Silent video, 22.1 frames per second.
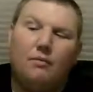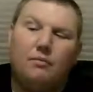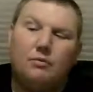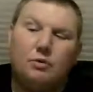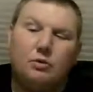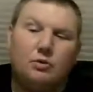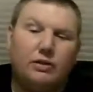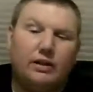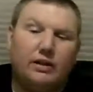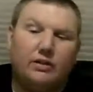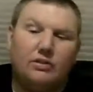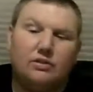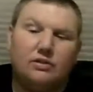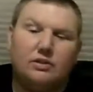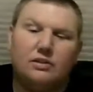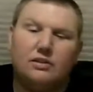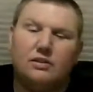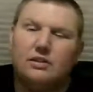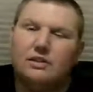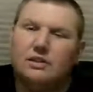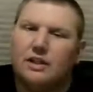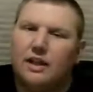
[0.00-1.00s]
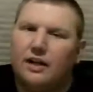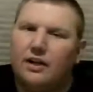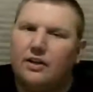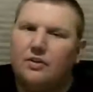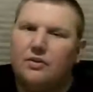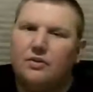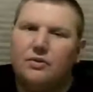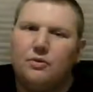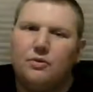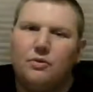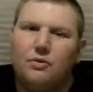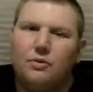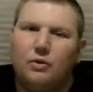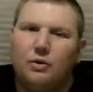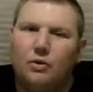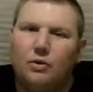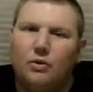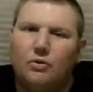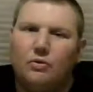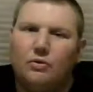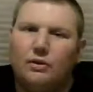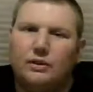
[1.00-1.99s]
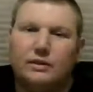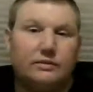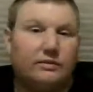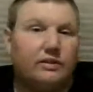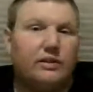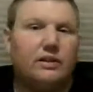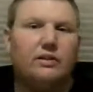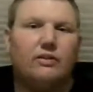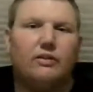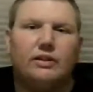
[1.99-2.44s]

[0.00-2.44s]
Jordan Anderson decided to go Xfinity